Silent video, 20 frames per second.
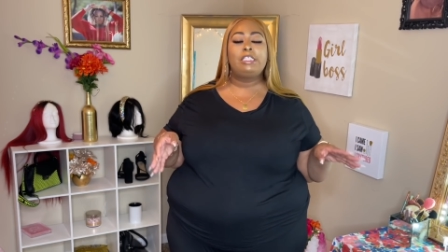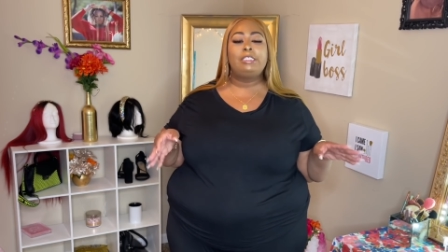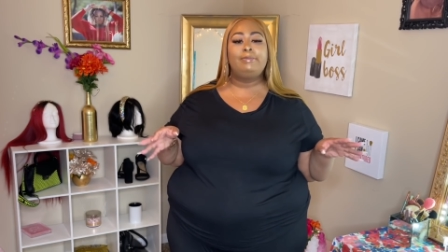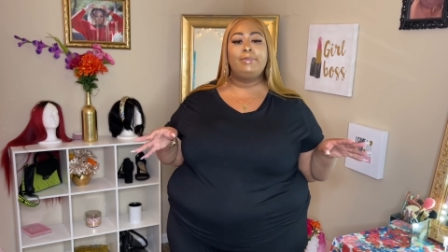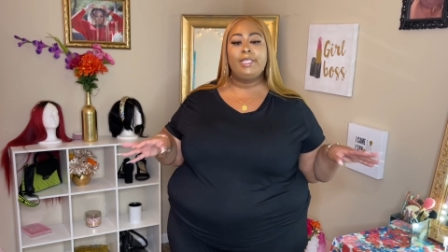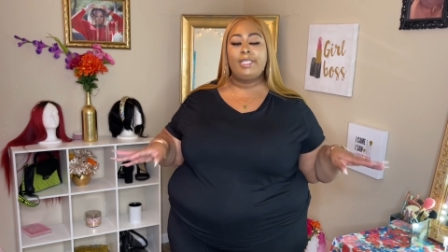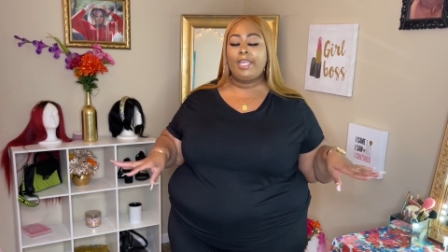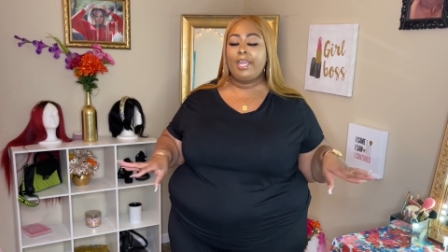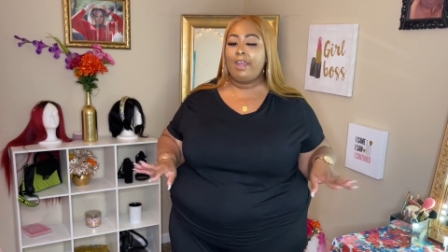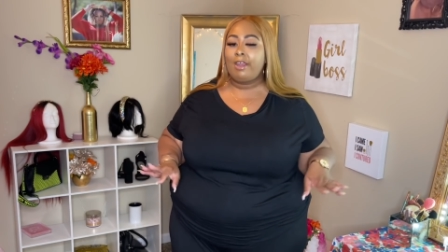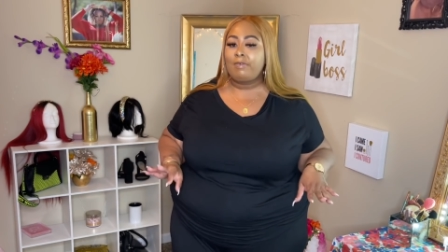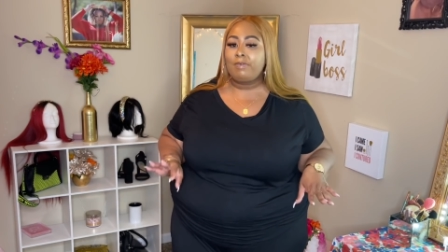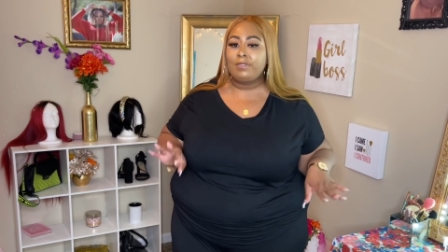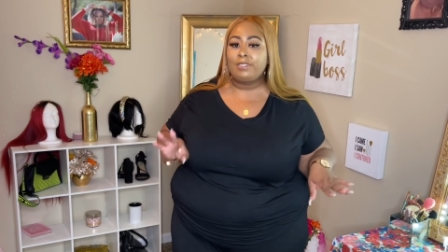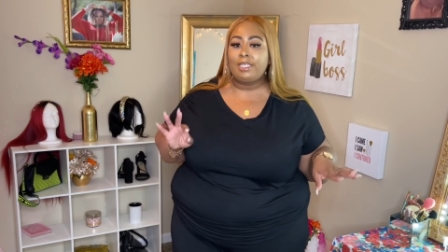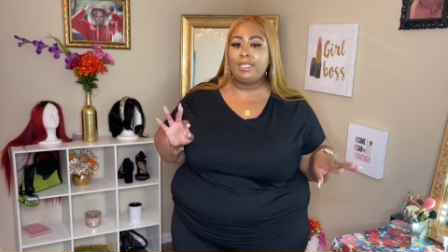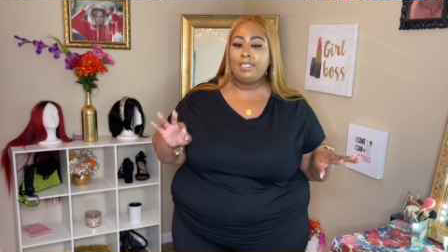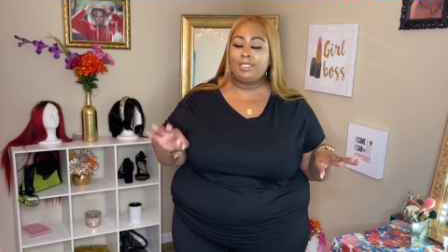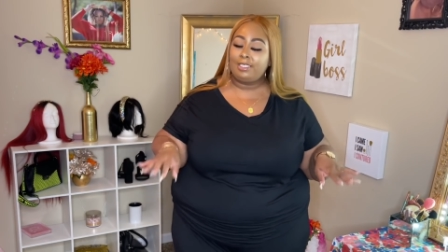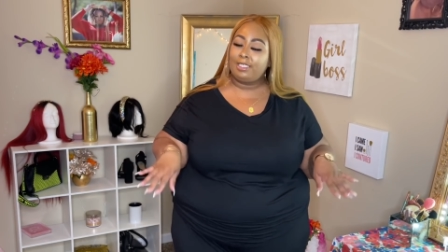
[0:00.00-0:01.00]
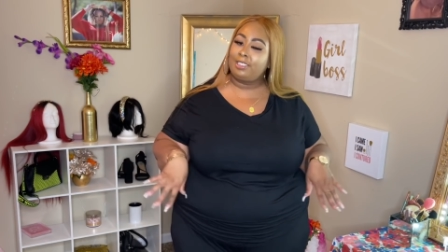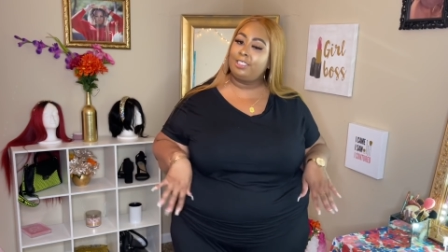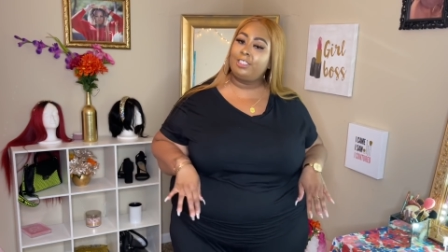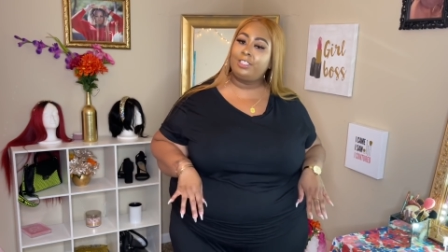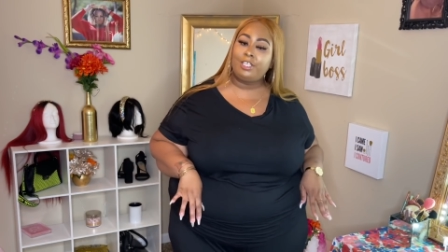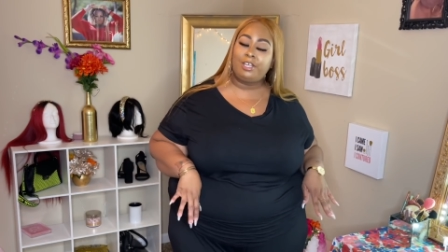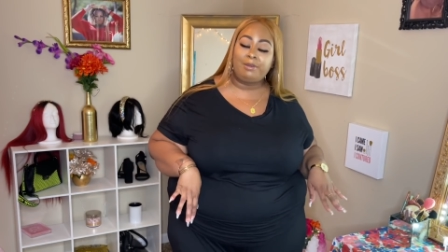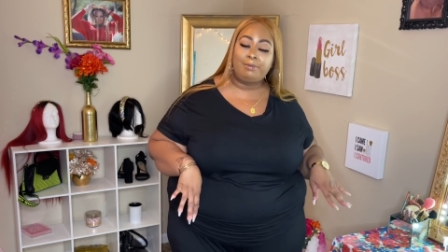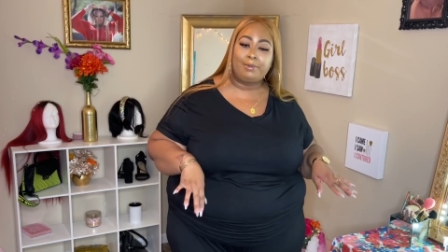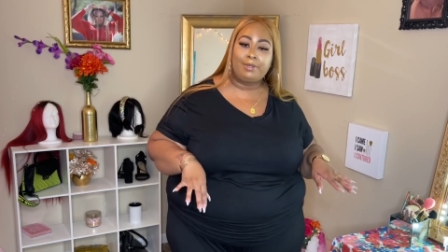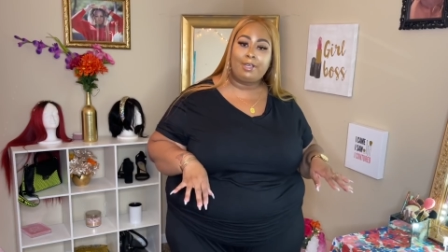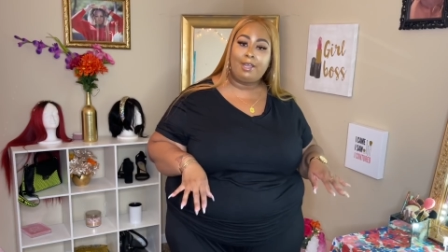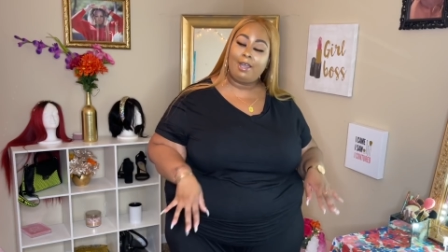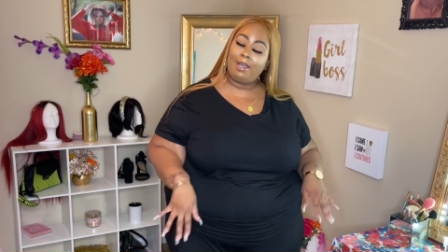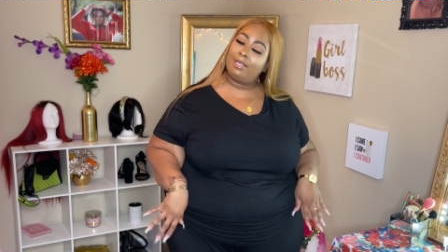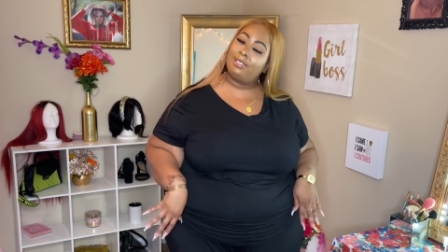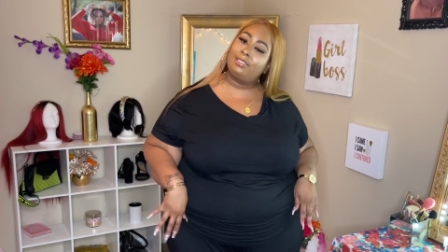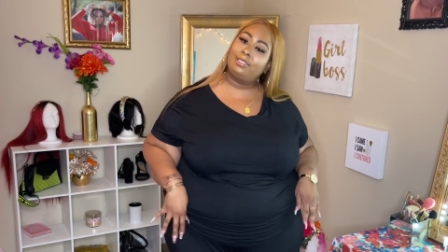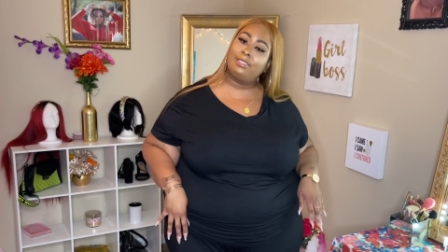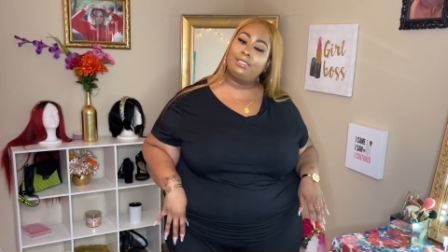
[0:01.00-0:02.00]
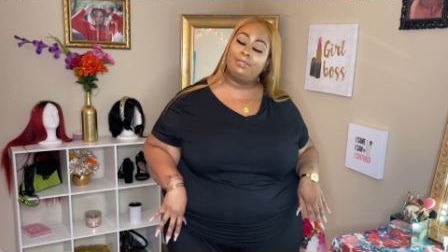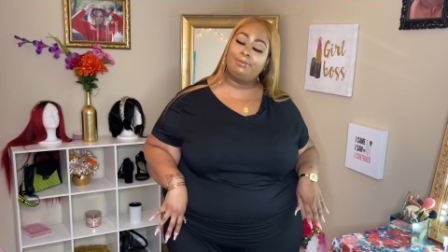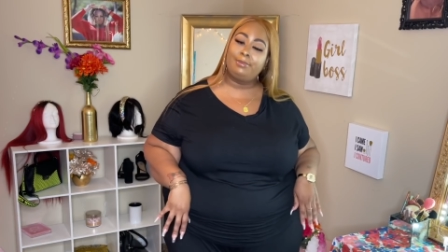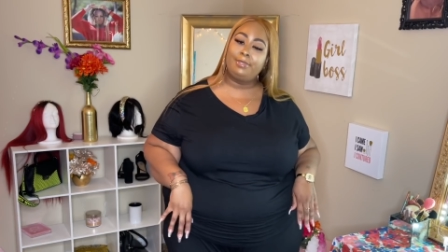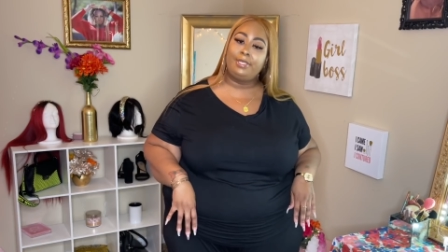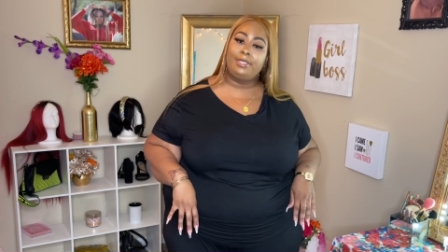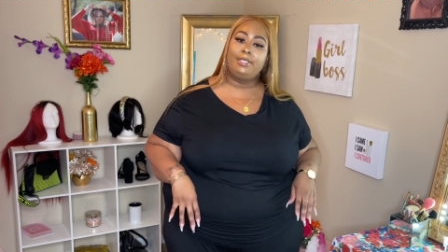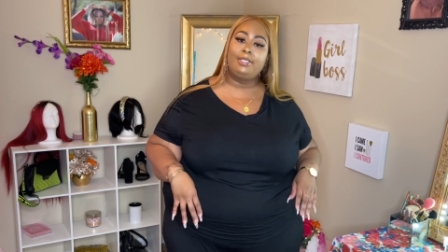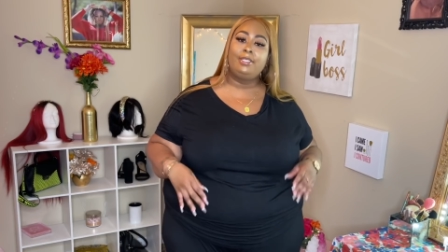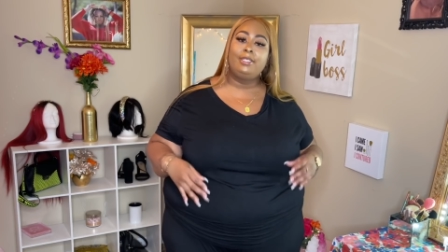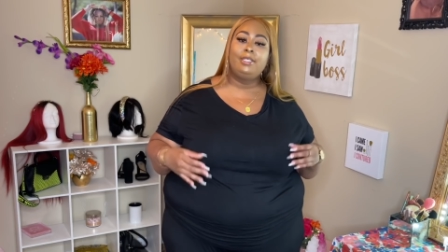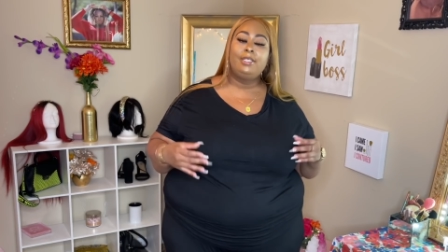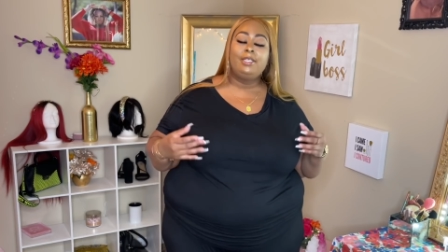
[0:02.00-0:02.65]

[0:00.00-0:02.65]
be careful, take the necessary precautions, but